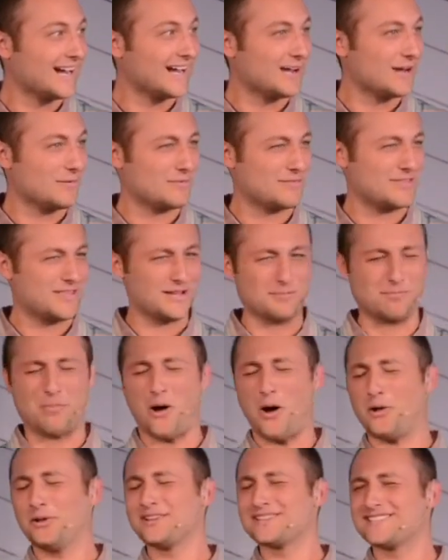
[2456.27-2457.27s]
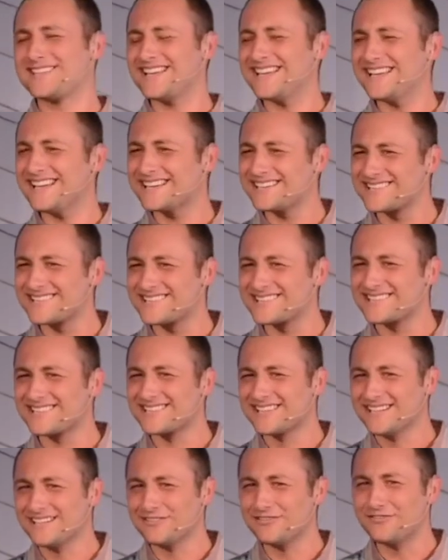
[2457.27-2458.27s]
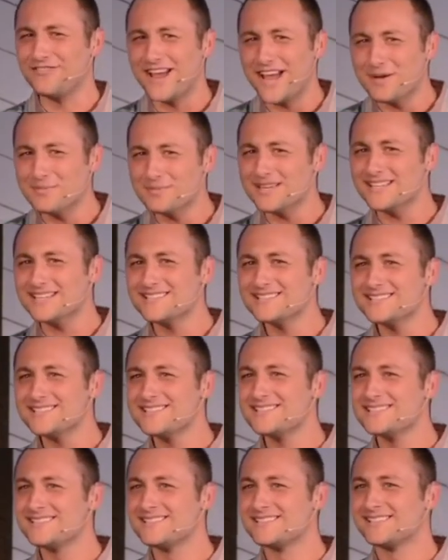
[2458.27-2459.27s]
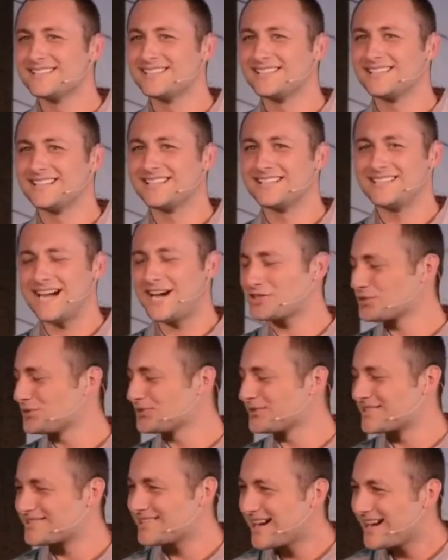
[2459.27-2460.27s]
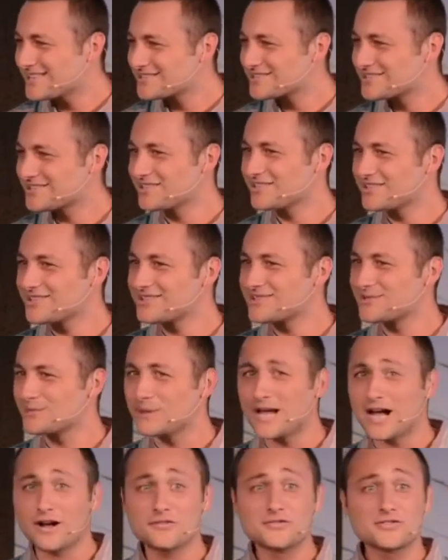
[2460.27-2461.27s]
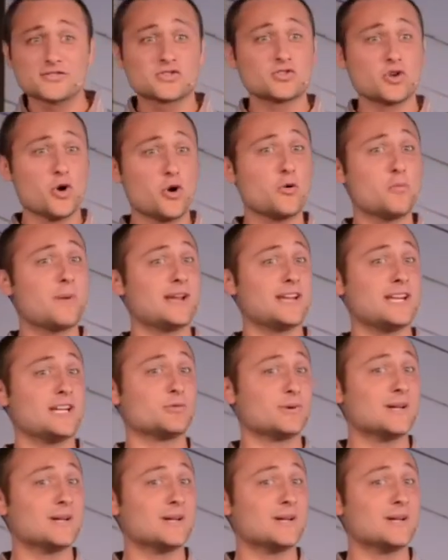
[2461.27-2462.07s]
uh, think of politics, famine, natural disasters. We have so many